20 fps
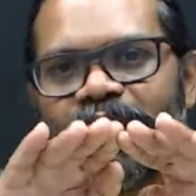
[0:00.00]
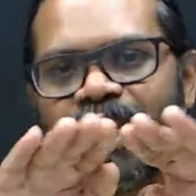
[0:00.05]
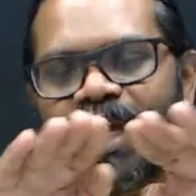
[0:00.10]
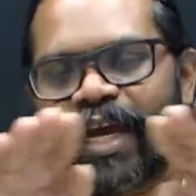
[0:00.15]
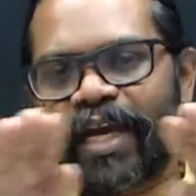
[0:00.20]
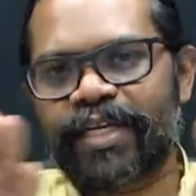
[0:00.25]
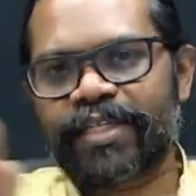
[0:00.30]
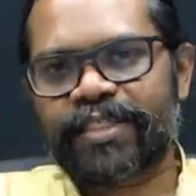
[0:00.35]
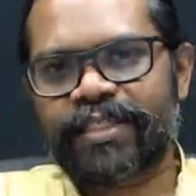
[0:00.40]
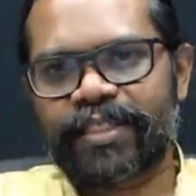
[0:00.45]

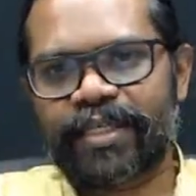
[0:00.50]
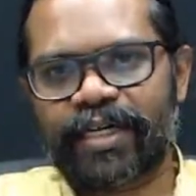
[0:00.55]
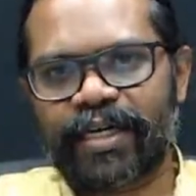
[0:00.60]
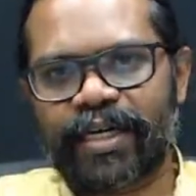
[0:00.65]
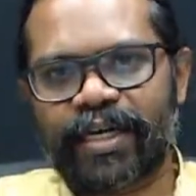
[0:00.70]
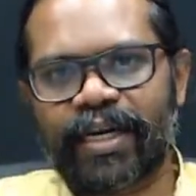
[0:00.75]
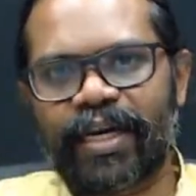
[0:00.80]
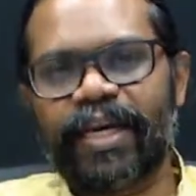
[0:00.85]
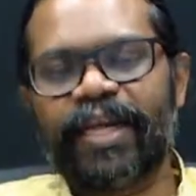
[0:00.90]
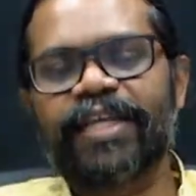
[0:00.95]
get a
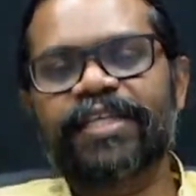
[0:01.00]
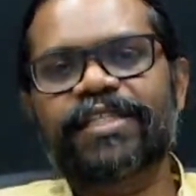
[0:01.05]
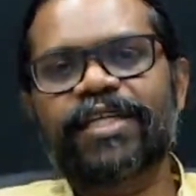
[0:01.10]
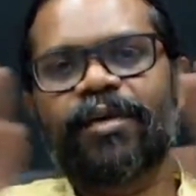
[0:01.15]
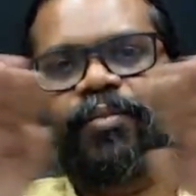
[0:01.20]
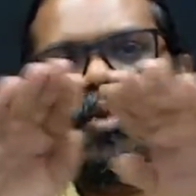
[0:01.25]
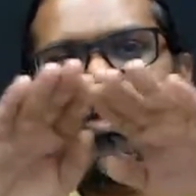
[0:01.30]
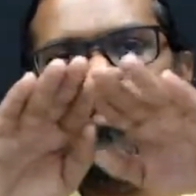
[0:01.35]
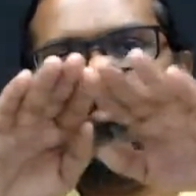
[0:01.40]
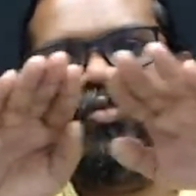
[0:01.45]

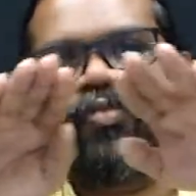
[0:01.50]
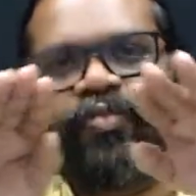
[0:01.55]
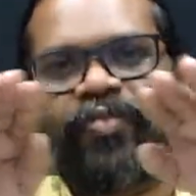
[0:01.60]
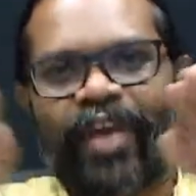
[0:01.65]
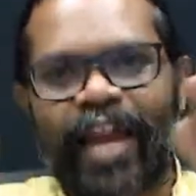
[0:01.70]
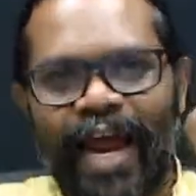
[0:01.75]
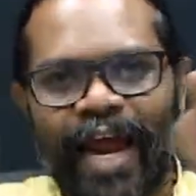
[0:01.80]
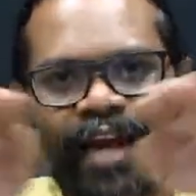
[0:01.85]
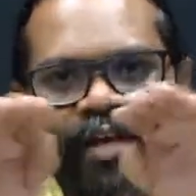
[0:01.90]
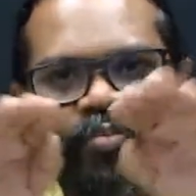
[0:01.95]
reasonably
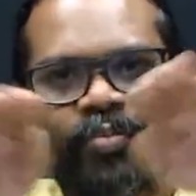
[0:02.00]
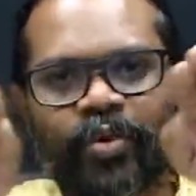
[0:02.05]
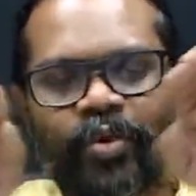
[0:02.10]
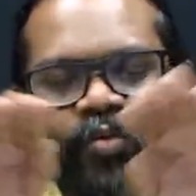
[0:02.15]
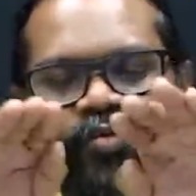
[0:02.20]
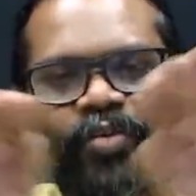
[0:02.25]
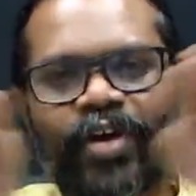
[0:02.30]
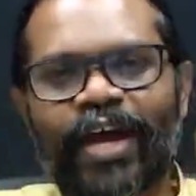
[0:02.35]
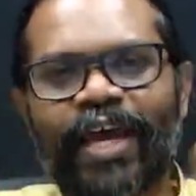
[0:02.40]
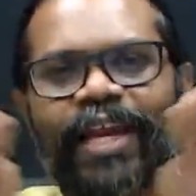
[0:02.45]
flat
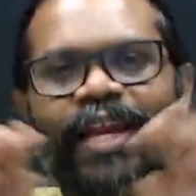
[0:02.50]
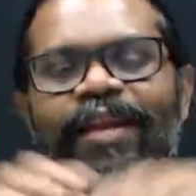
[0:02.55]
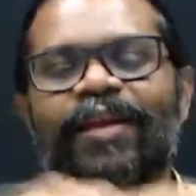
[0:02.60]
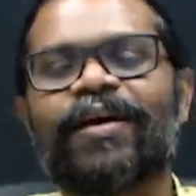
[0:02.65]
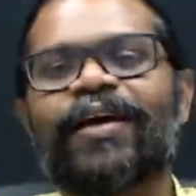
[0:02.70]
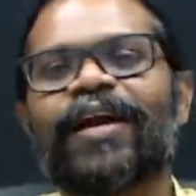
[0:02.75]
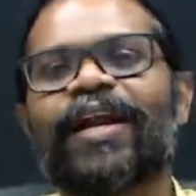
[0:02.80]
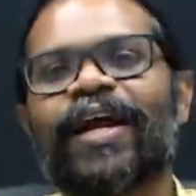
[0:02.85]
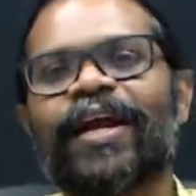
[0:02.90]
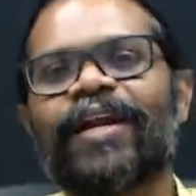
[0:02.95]
profile,
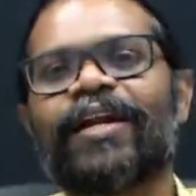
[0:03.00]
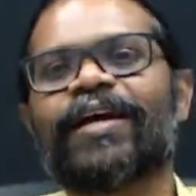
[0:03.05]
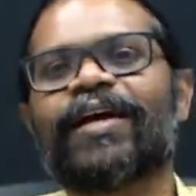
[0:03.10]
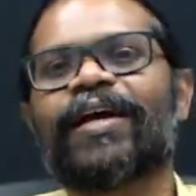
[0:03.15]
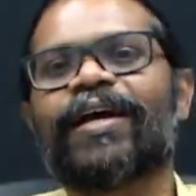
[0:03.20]
right?